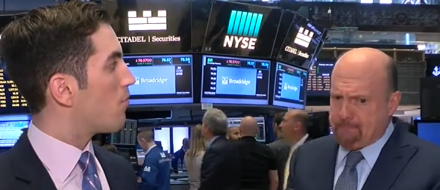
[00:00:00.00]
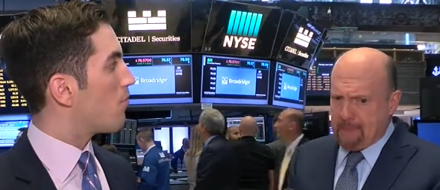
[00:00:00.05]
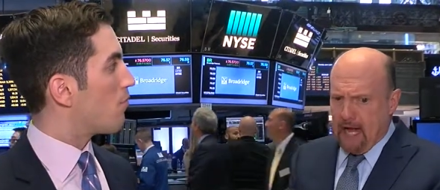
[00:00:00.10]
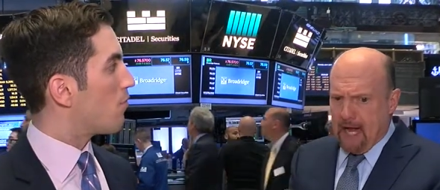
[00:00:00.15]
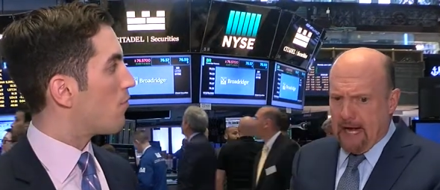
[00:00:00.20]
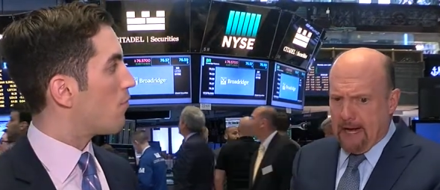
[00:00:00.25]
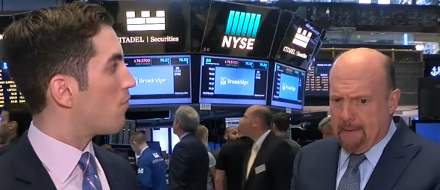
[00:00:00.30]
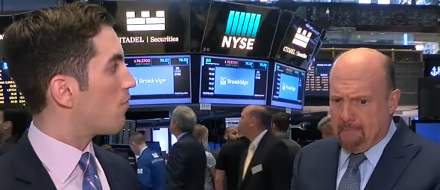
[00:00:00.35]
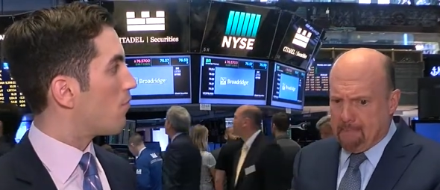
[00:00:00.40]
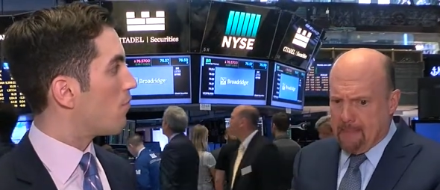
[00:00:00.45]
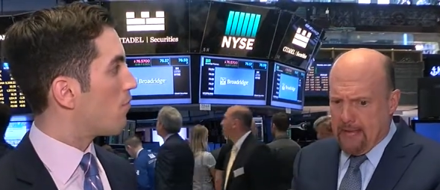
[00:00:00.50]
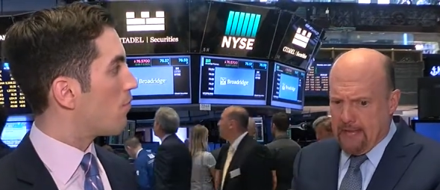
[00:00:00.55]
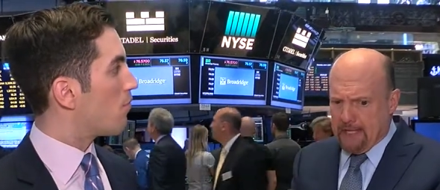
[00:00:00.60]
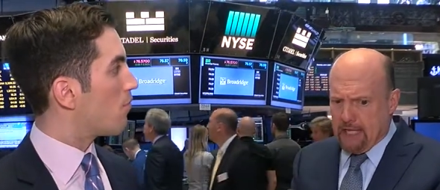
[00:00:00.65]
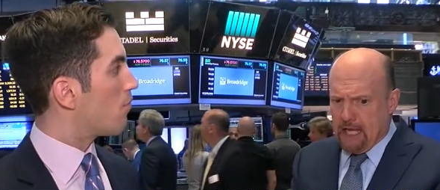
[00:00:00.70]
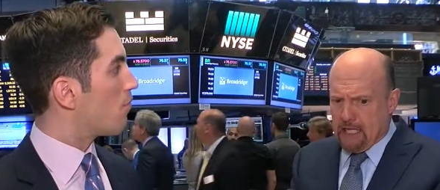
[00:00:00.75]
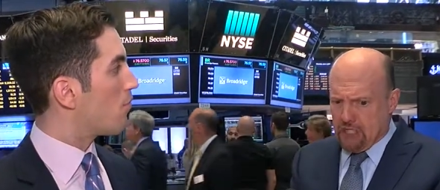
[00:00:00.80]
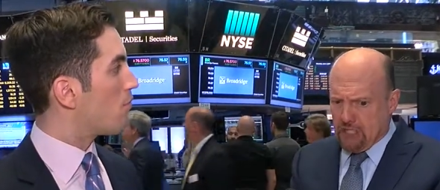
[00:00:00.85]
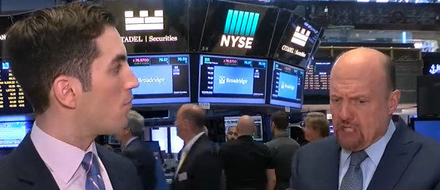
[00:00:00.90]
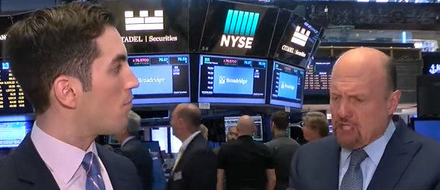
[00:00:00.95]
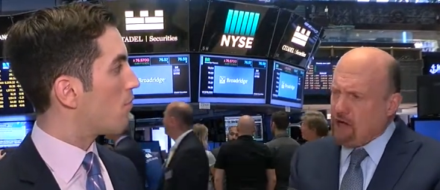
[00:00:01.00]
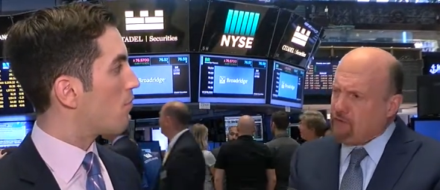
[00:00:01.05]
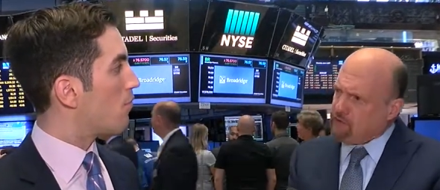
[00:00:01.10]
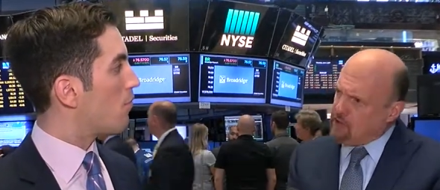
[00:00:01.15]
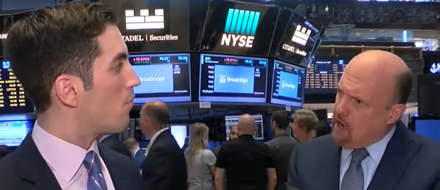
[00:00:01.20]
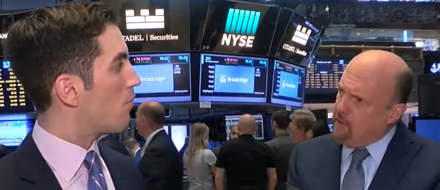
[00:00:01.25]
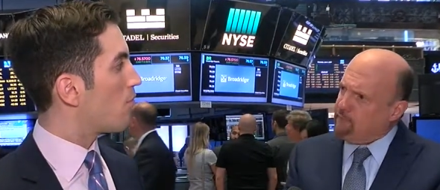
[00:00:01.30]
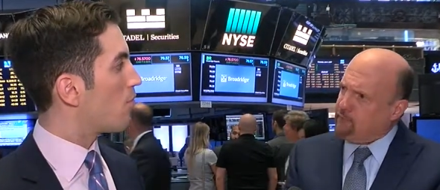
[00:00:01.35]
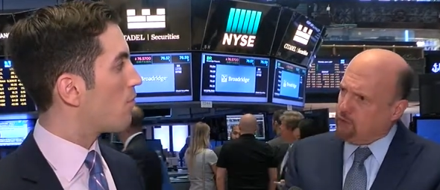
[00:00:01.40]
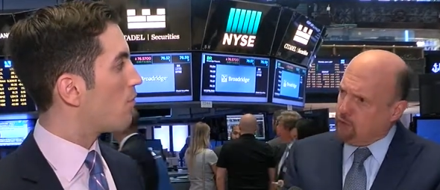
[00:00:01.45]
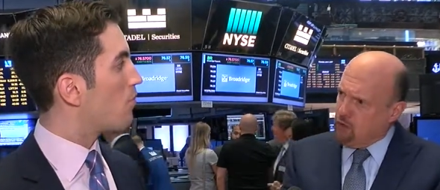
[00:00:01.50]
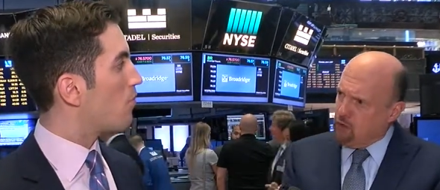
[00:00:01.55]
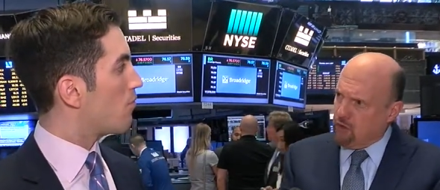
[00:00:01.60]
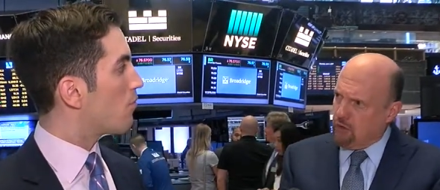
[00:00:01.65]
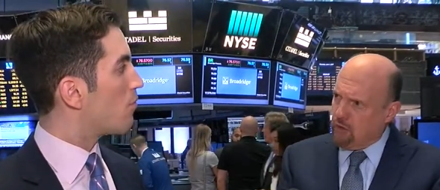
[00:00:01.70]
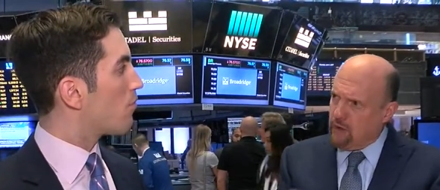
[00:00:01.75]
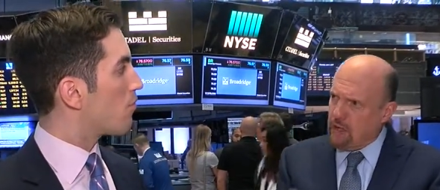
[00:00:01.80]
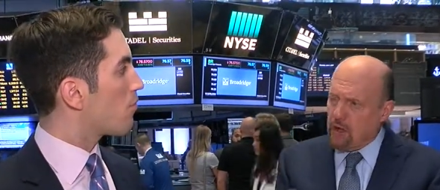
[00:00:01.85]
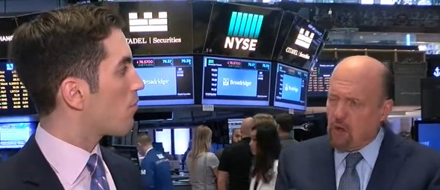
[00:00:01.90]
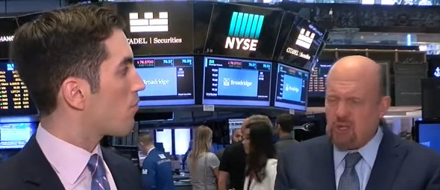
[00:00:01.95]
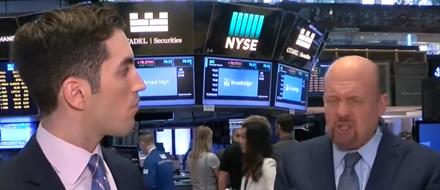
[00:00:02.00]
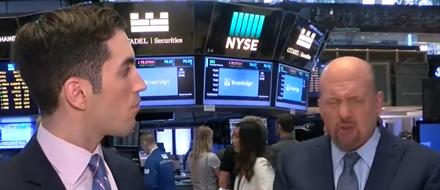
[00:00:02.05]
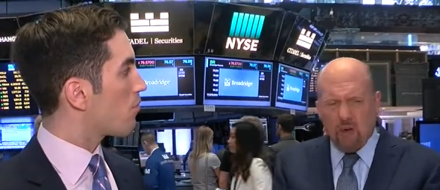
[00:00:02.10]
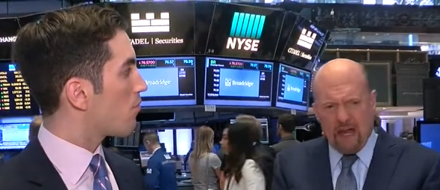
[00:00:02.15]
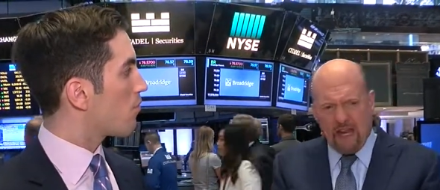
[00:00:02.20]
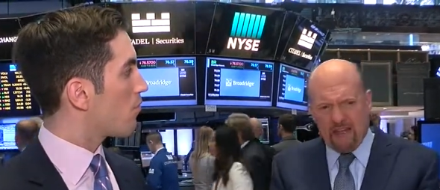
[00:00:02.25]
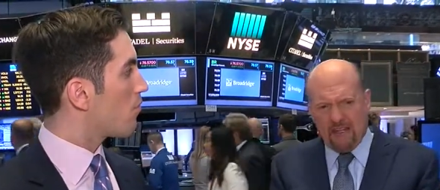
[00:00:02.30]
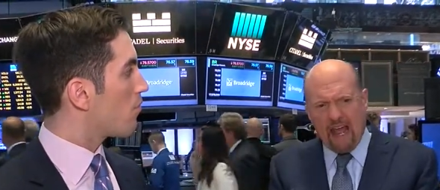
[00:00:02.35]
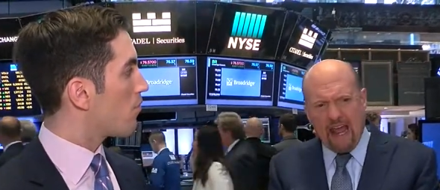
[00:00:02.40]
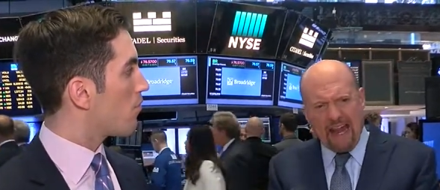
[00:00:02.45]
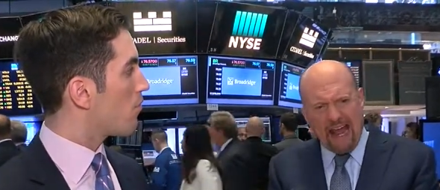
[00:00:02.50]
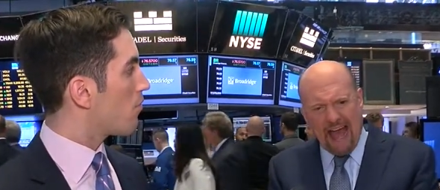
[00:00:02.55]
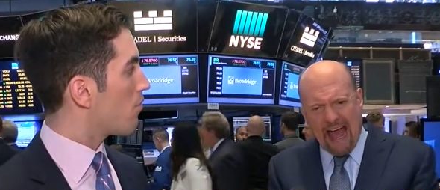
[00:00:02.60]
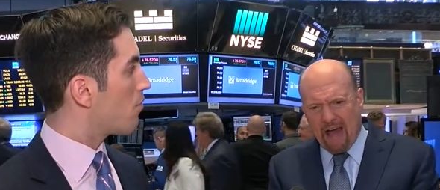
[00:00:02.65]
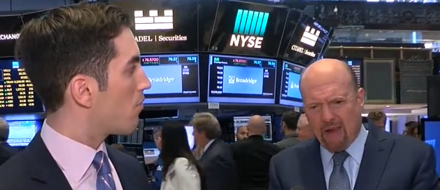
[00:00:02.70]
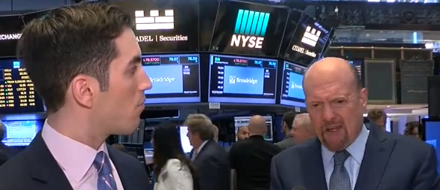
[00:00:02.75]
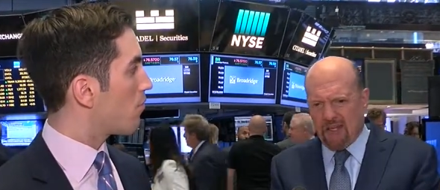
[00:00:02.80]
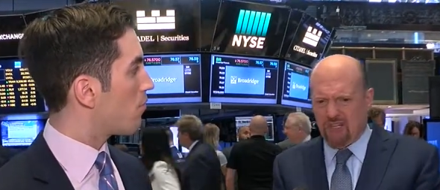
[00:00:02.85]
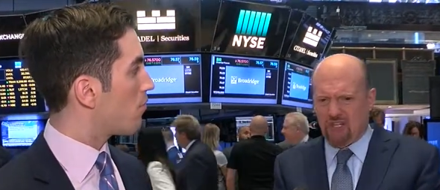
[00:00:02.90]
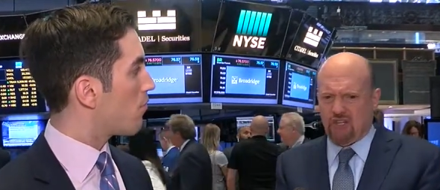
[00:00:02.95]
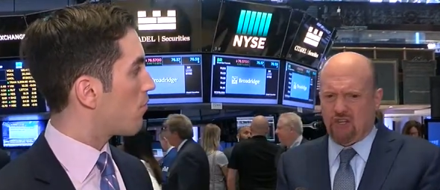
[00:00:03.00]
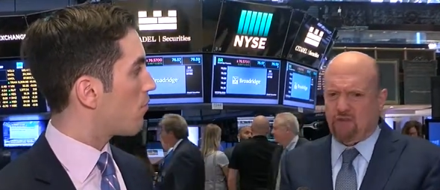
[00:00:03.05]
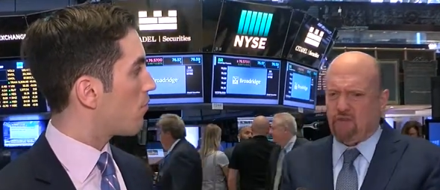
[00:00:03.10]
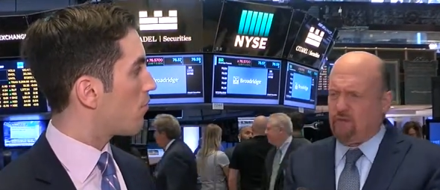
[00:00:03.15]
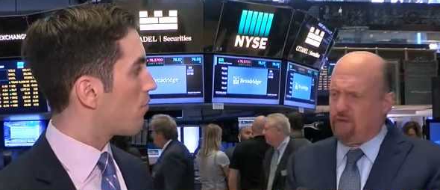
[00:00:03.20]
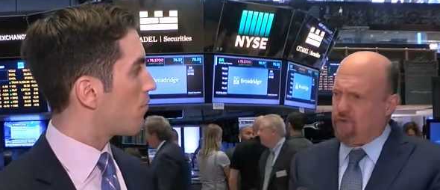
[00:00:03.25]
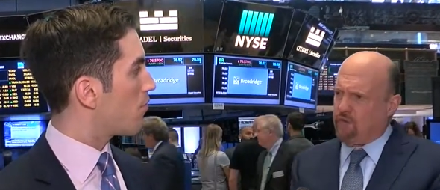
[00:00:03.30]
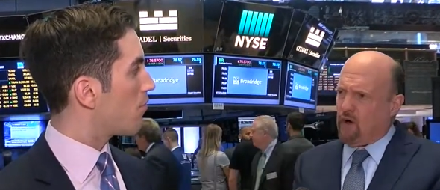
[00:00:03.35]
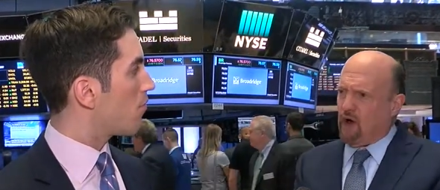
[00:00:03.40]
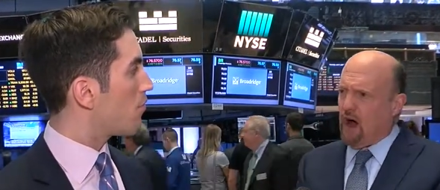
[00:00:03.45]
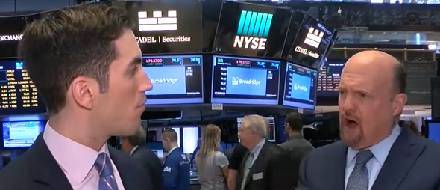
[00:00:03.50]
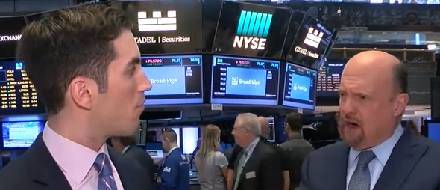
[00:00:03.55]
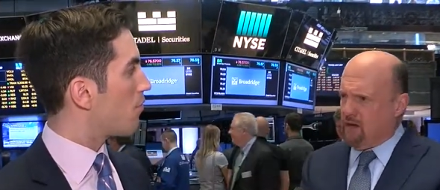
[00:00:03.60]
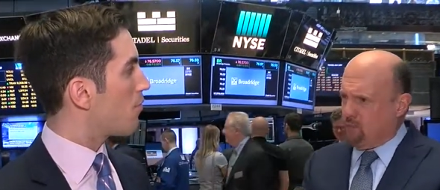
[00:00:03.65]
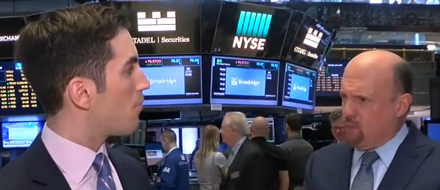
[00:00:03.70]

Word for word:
Speaker 1: Um, it, it's a tough time for Lulu. They also had that outage, uh,